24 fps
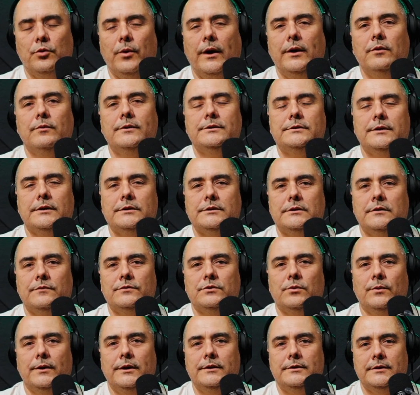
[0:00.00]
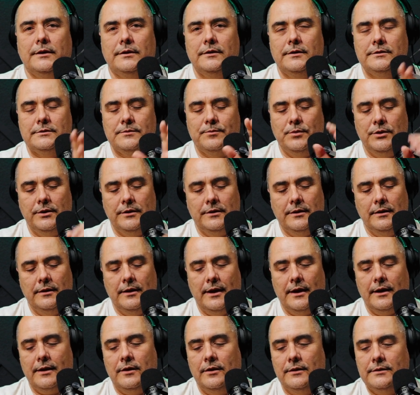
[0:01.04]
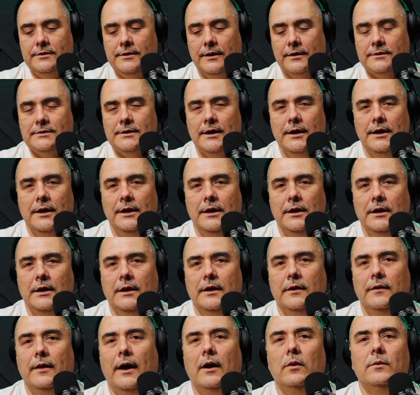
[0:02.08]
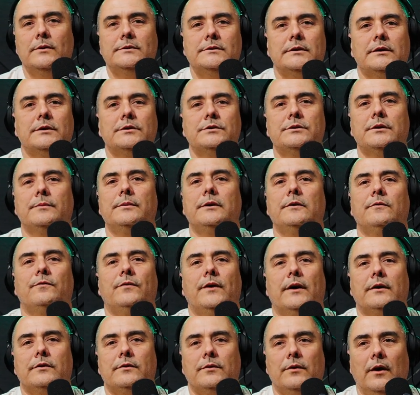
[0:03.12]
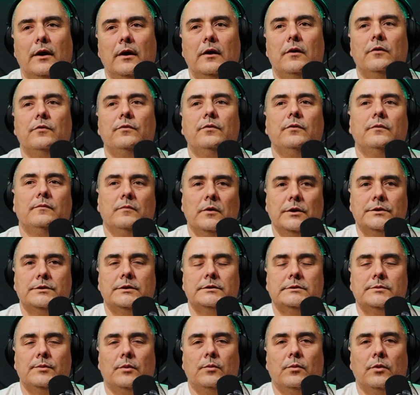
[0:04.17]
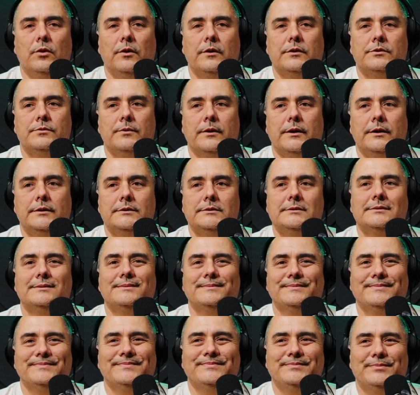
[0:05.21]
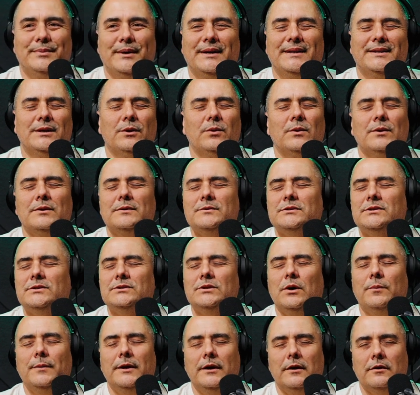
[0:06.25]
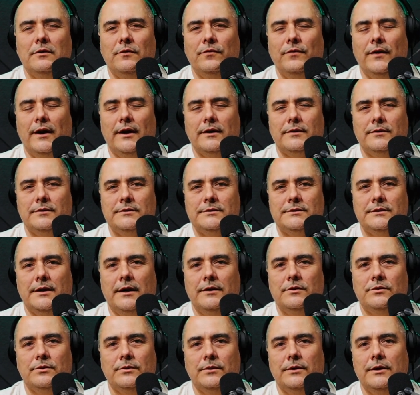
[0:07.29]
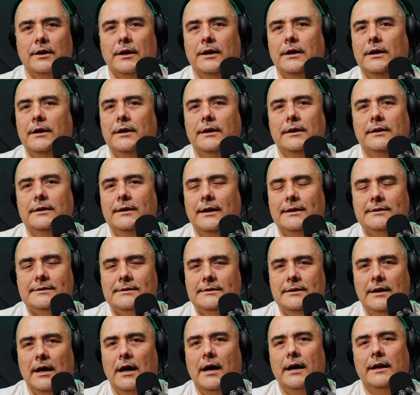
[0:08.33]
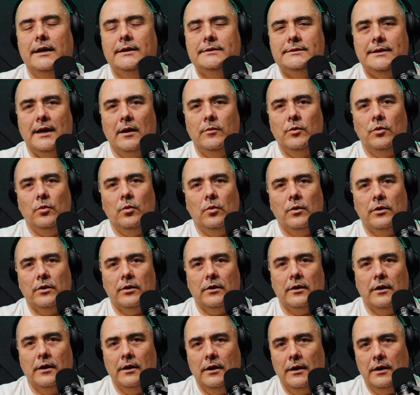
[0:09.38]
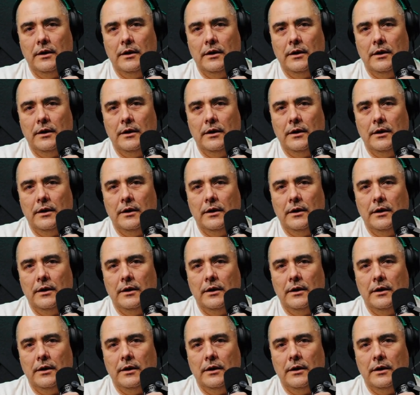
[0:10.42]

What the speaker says: Great Recession of 2010, let's put it in that context, that was a contributing factor of adjustable mortgage rates, but there were so many other factors tied to it. That's not a taboo word.